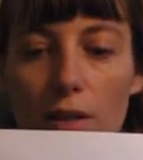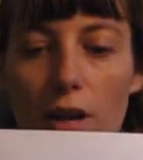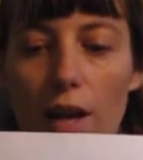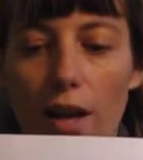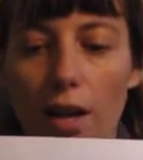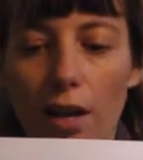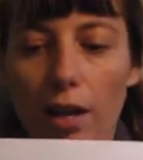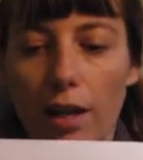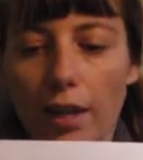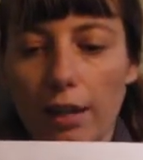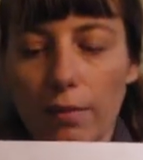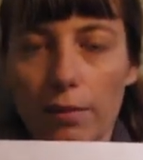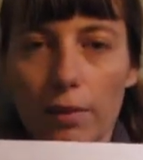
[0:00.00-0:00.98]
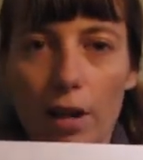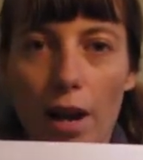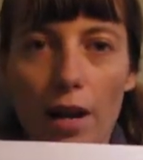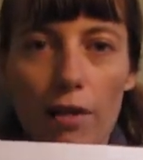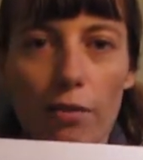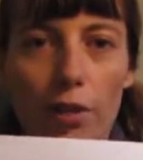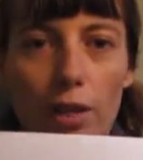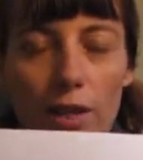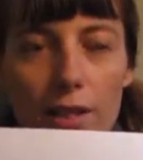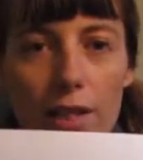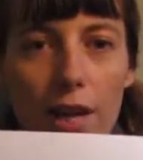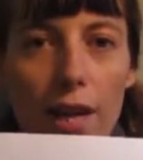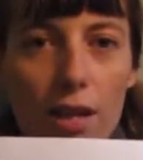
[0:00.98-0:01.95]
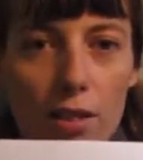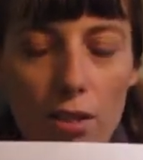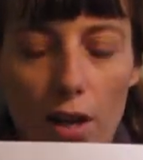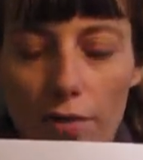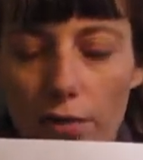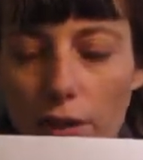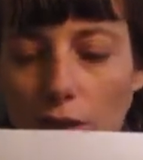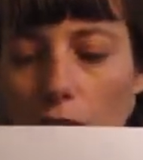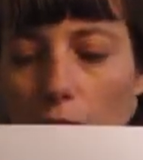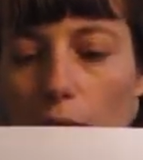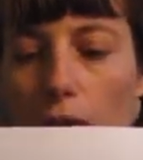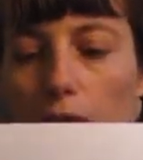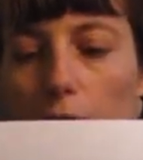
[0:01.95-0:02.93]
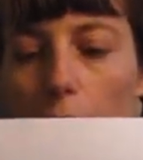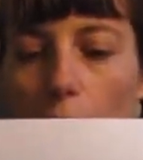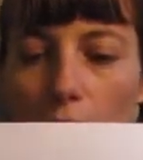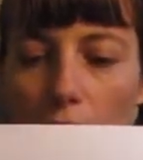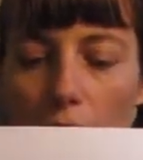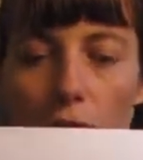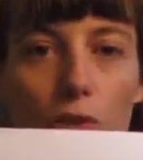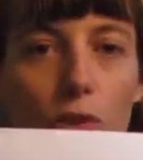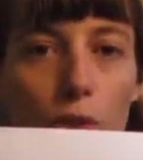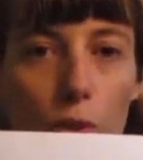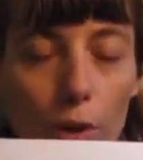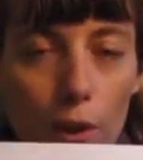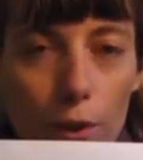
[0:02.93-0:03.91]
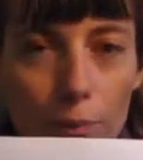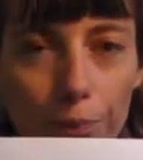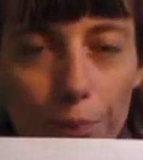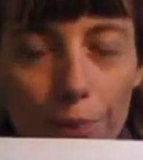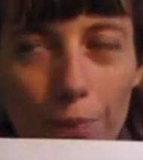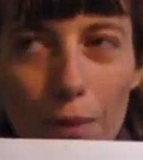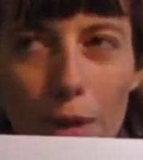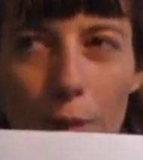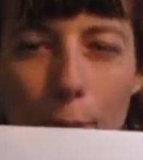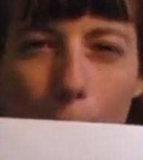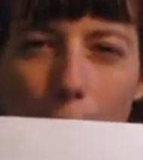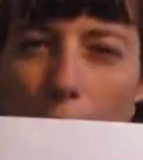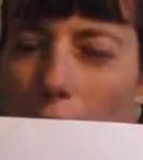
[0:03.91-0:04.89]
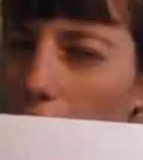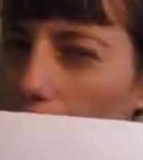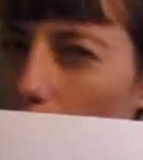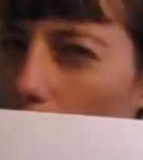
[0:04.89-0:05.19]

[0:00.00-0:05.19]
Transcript: and I kind of would hit dead ends often. So I looked at one called Doodle, but I didn't